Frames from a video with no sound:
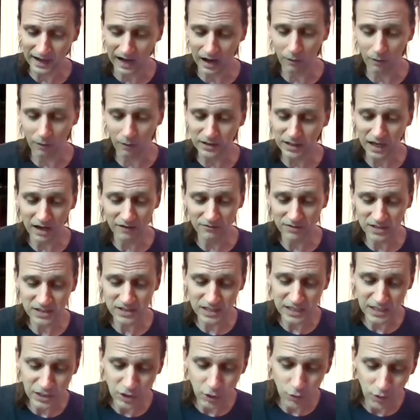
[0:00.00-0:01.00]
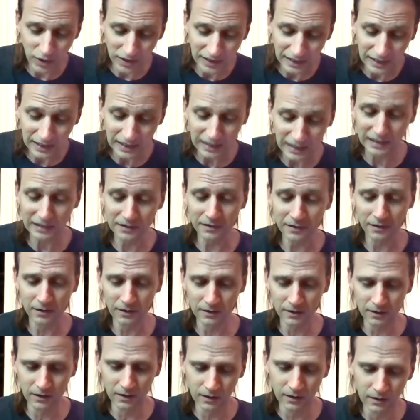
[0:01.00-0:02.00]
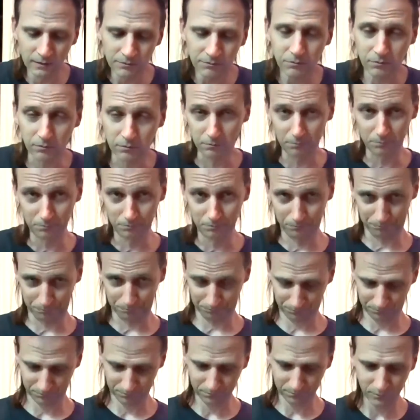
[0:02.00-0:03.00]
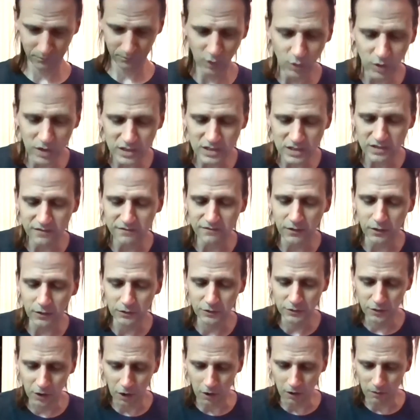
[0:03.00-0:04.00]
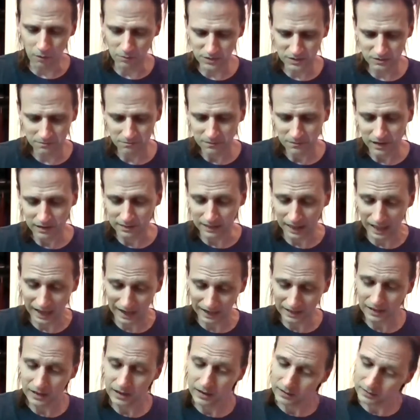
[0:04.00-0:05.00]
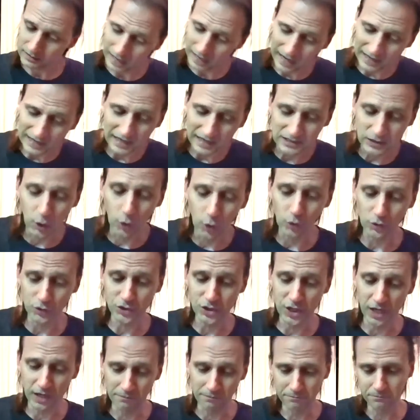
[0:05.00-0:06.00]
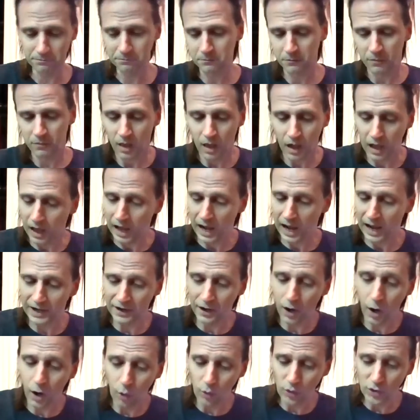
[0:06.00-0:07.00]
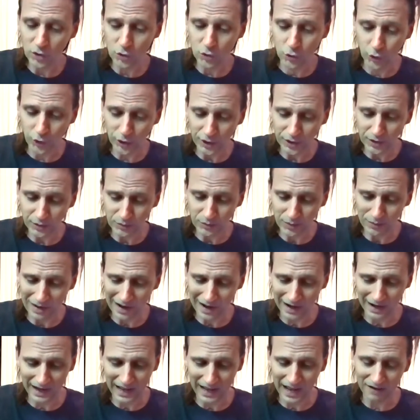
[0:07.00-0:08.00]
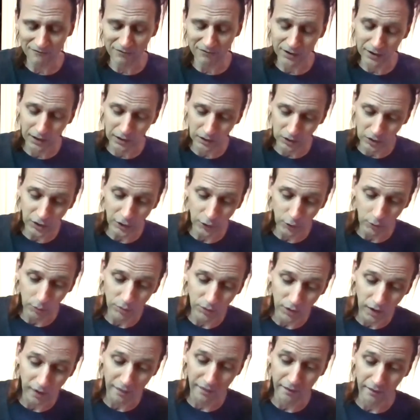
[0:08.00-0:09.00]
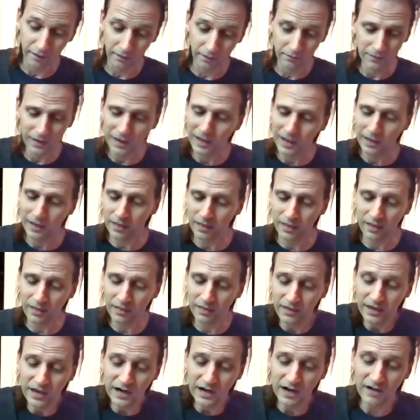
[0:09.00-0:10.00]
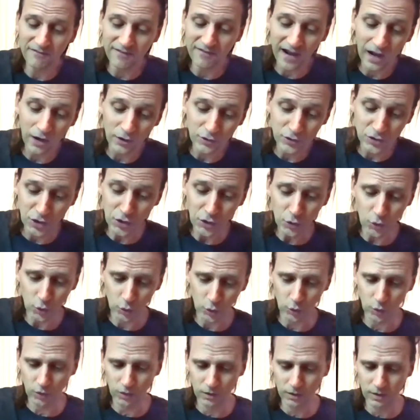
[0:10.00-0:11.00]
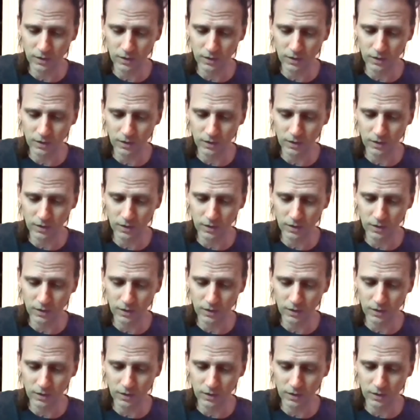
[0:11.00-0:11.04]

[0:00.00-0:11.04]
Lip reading: I would never see you again." Christopher gulped. Like I told you, I'd always dreamed about having a little brother. And then I found you.